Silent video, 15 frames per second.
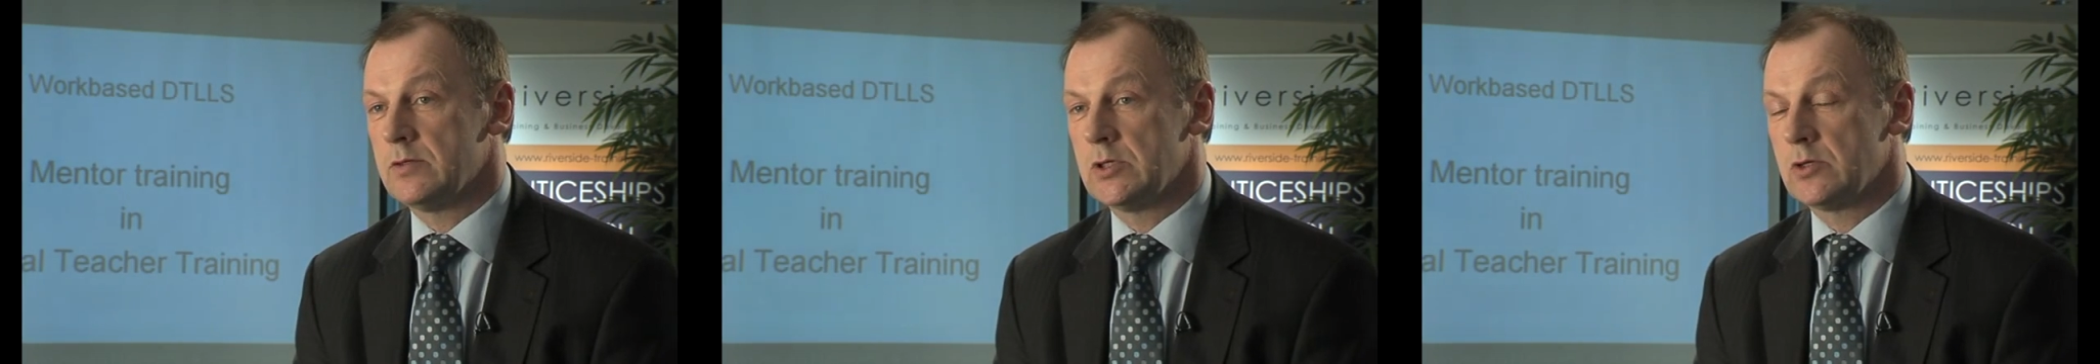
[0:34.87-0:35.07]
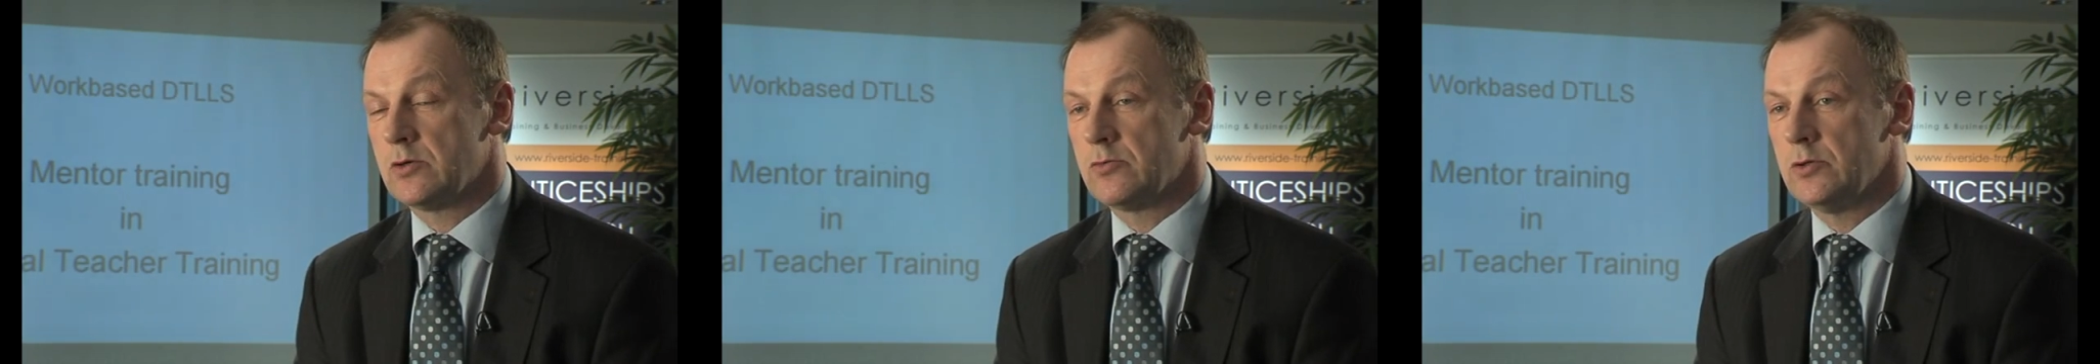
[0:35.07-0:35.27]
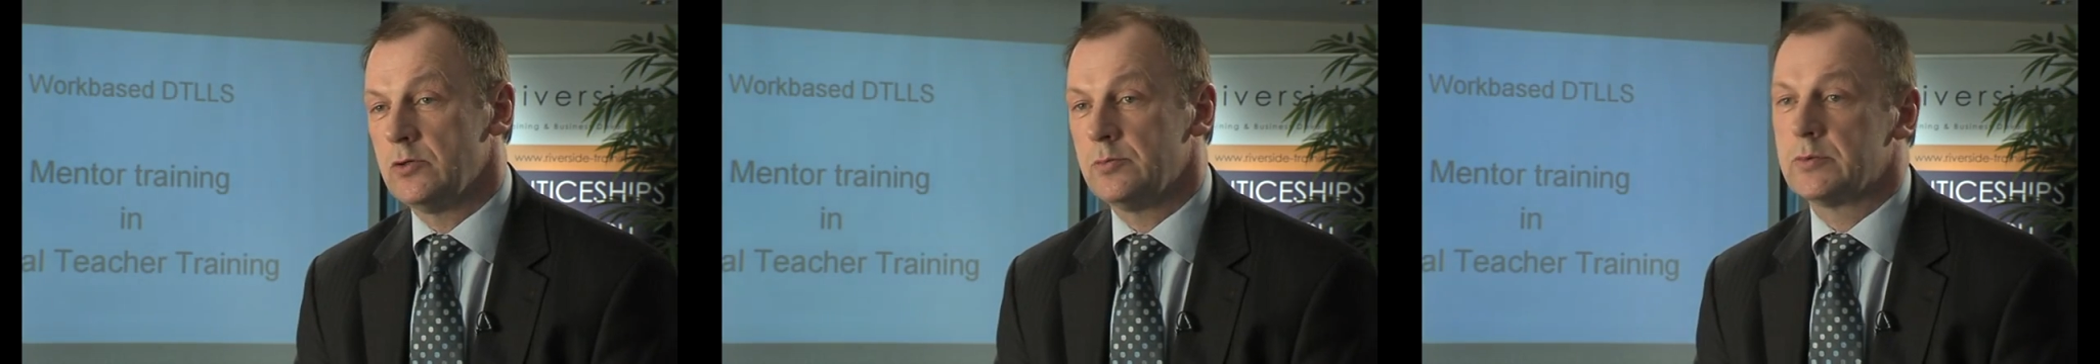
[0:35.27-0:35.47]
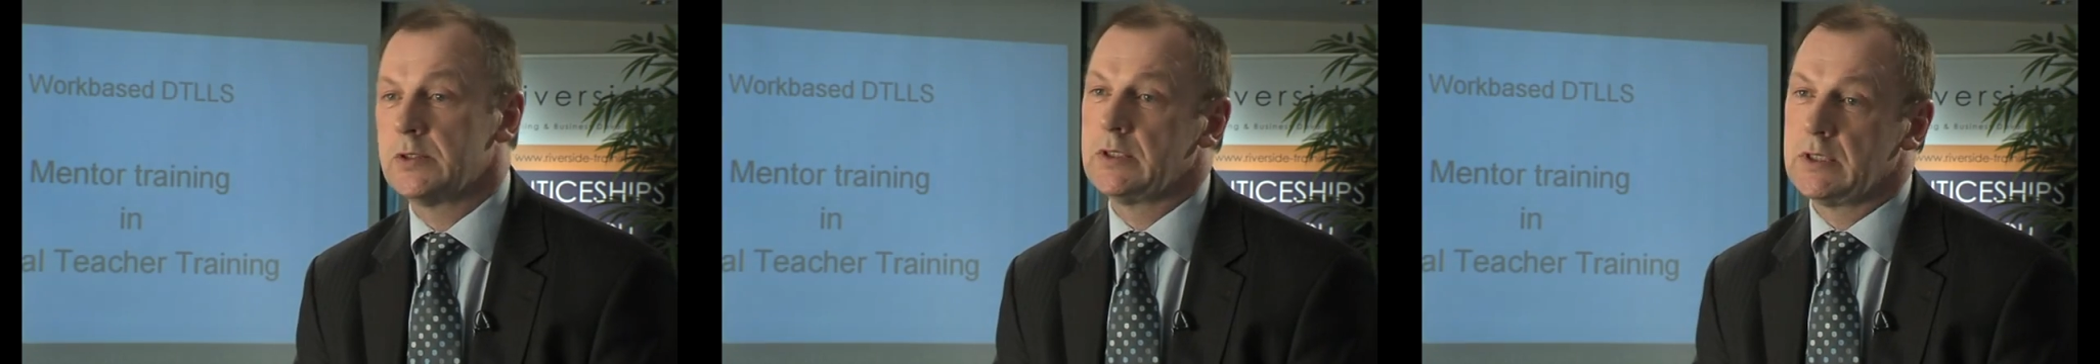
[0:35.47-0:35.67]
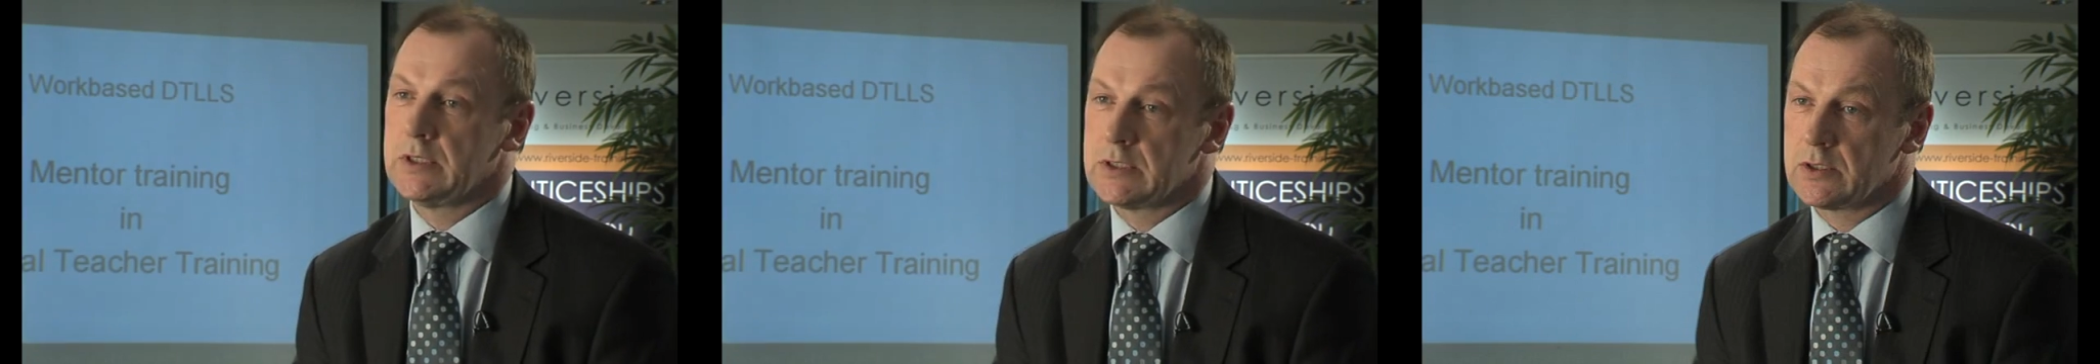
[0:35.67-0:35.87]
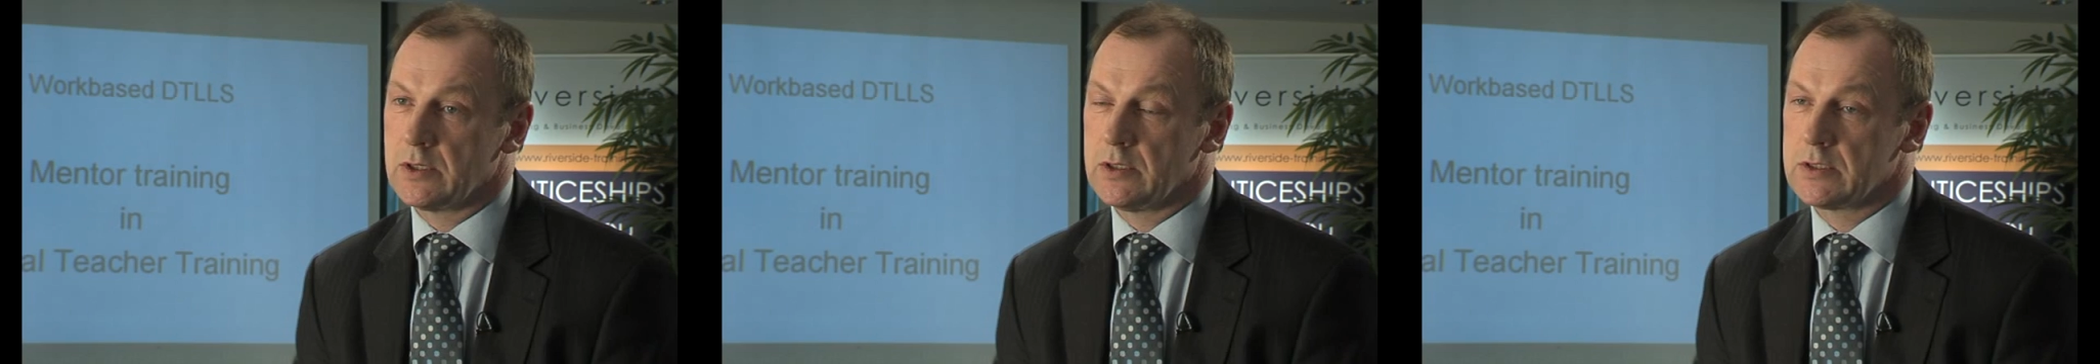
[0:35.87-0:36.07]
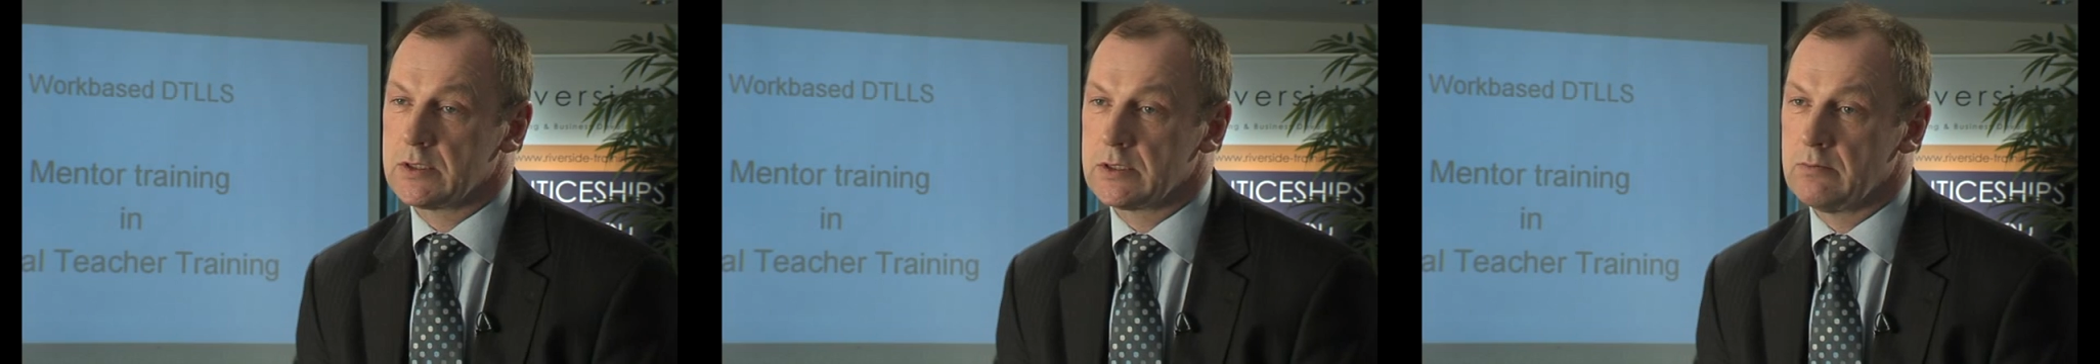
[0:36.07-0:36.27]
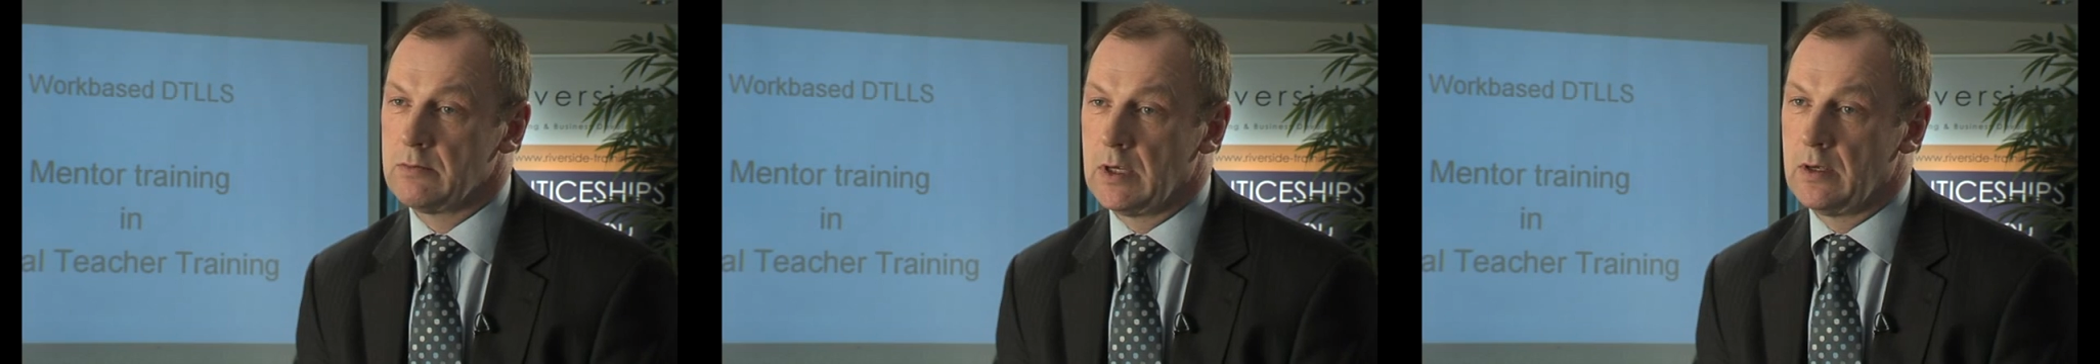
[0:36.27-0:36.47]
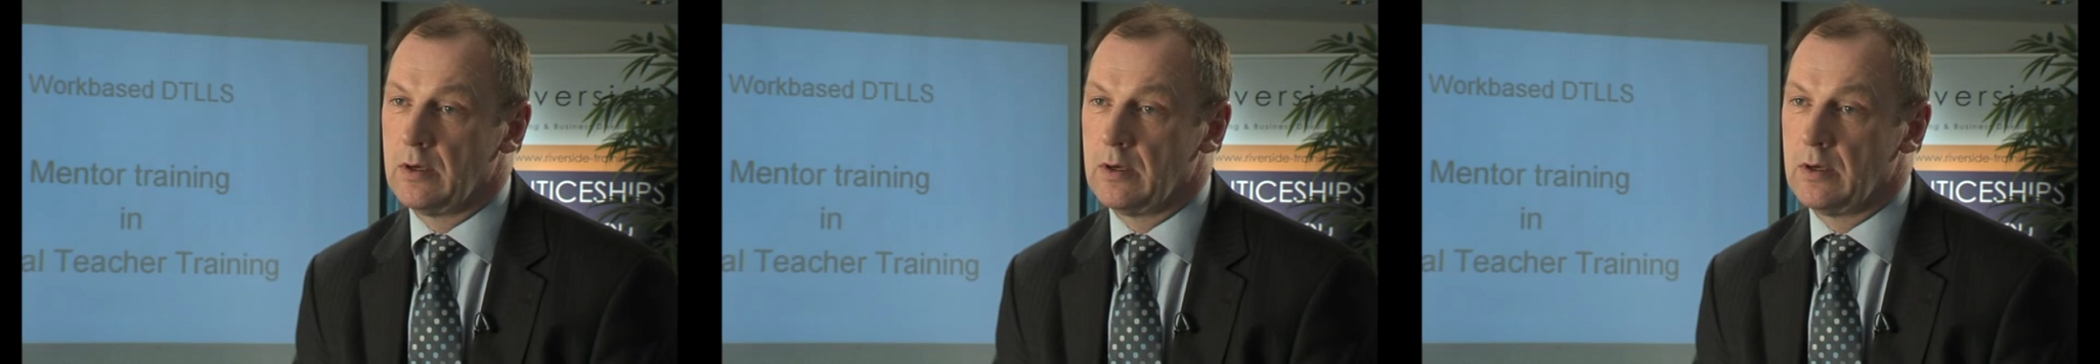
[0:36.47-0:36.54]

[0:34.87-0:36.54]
as a group to discuss